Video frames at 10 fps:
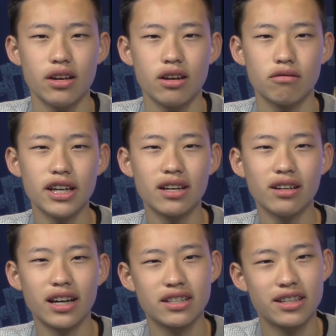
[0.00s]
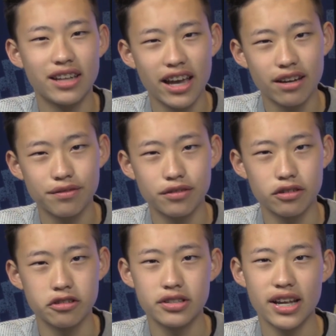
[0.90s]
We collected canned
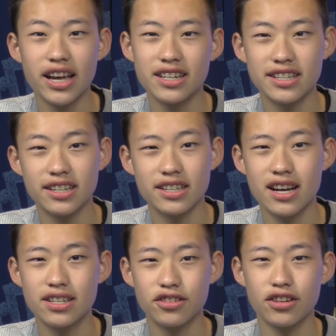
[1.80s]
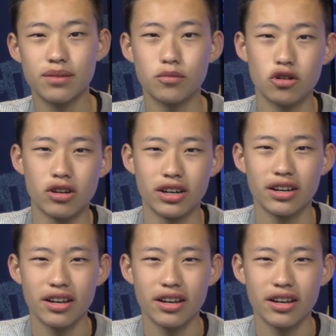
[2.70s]
foods, hand sanitizer, and more.